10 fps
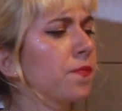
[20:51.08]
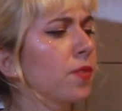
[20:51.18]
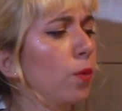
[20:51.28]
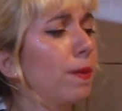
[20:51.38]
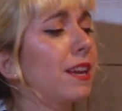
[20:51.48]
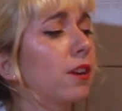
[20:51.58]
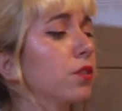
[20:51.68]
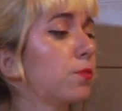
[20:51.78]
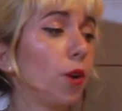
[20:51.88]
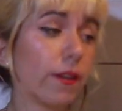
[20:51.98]
your belly
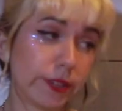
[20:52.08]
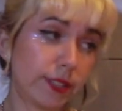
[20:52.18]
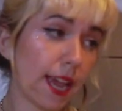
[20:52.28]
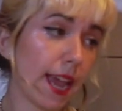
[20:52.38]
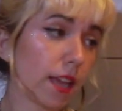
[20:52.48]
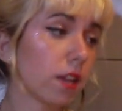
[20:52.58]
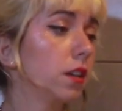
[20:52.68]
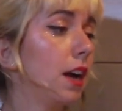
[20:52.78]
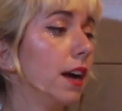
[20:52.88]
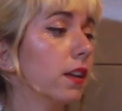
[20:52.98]
grows more every day,
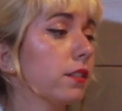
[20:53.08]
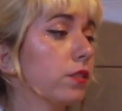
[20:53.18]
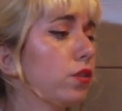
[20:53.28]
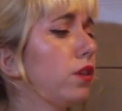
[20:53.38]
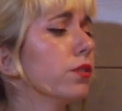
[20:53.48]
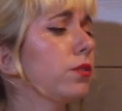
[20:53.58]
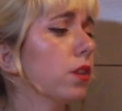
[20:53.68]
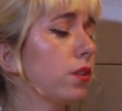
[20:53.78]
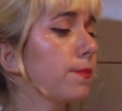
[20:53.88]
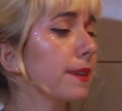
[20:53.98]
and don't you
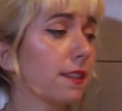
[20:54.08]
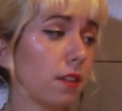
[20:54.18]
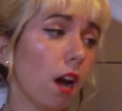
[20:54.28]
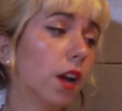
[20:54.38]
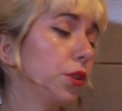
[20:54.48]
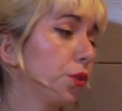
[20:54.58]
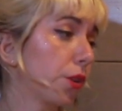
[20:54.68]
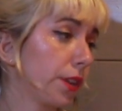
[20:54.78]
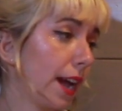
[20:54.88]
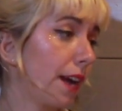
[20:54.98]
know you better diet or you're
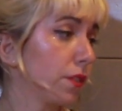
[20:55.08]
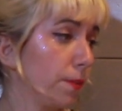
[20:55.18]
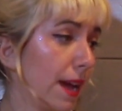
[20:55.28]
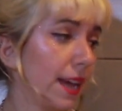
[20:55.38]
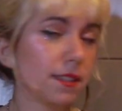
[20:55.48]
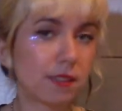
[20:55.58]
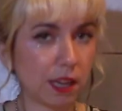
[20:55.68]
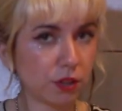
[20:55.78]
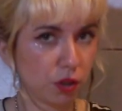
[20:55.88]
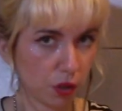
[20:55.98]
gonna have to pay
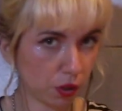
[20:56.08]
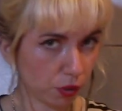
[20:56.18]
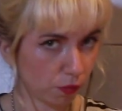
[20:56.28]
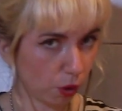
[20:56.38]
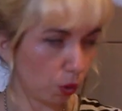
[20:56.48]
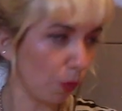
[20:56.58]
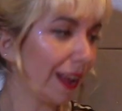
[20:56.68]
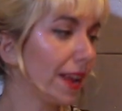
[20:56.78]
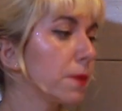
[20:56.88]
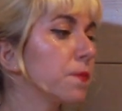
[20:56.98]
/ you're gonna roll
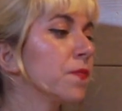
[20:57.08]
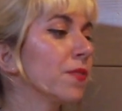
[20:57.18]
away,